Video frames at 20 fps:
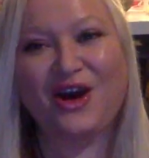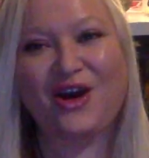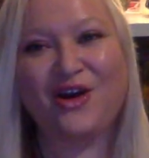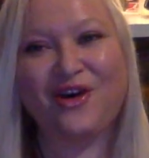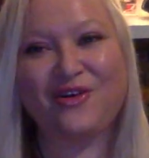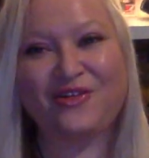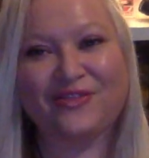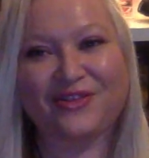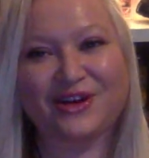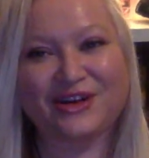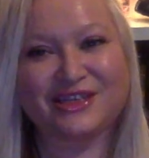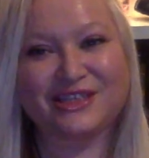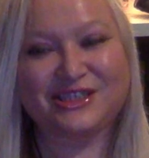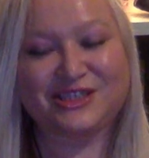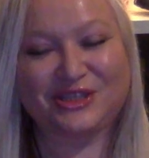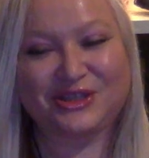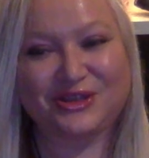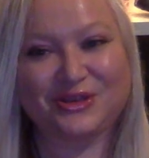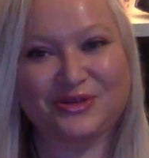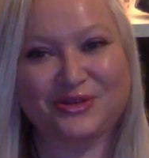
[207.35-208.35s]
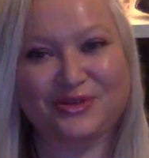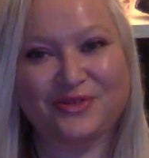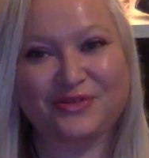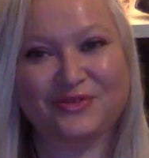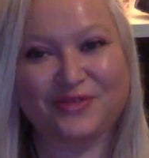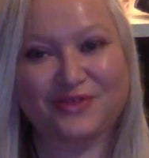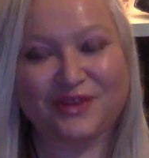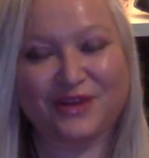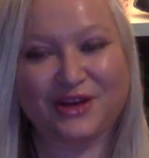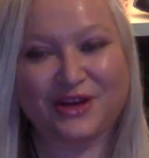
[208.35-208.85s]
over to
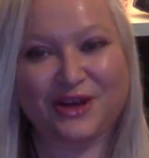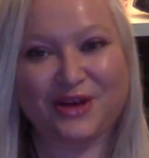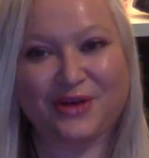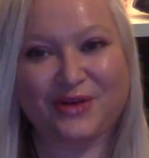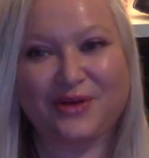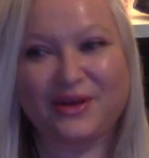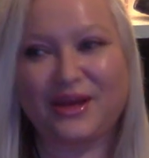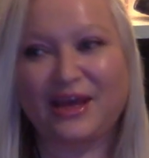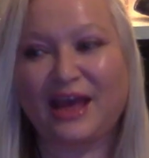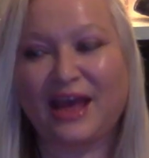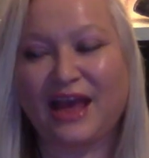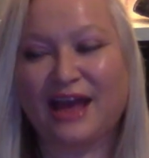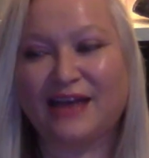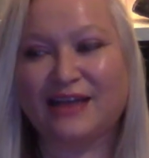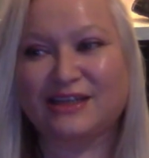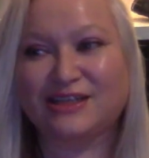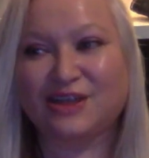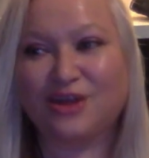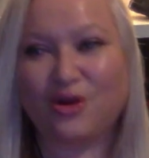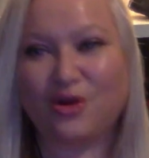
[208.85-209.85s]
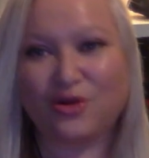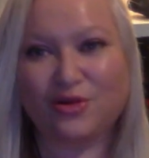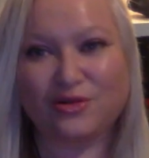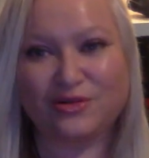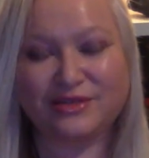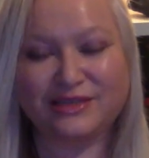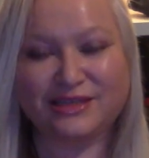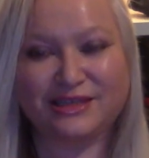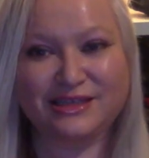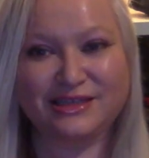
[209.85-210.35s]
Virgo and is
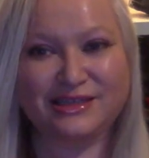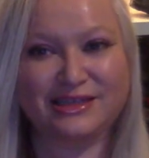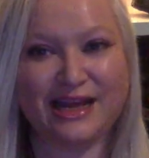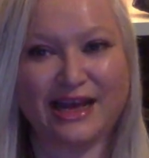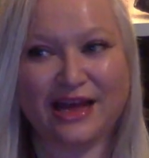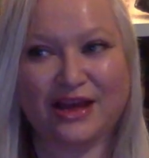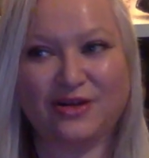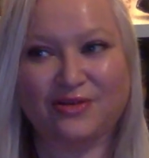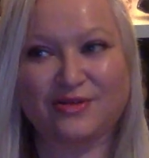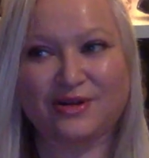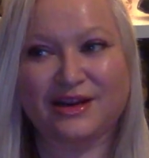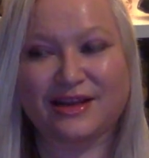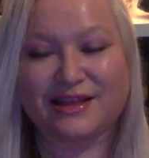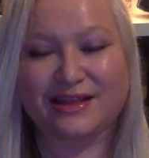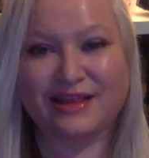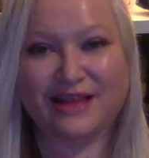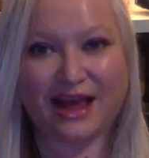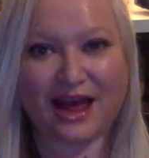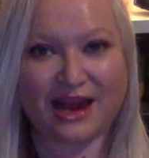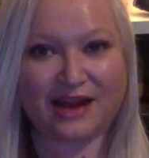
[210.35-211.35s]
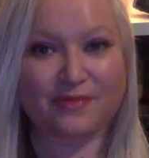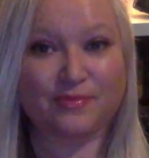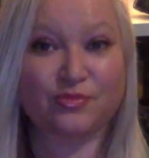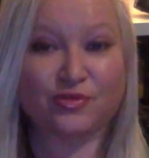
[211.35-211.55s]
holding down that